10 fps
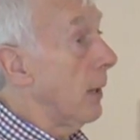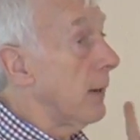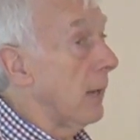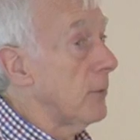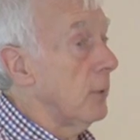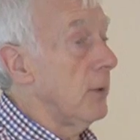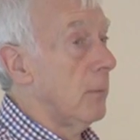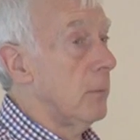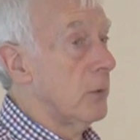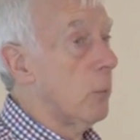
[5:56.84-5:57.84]
only have 2
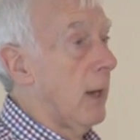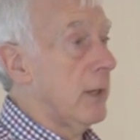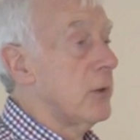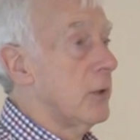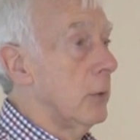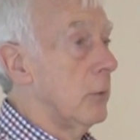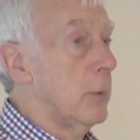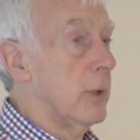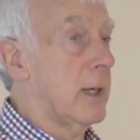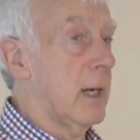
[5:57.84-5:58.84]
numbers, 1 and 2,
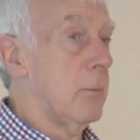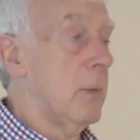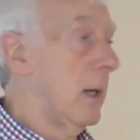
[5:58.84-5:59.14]
to indicate male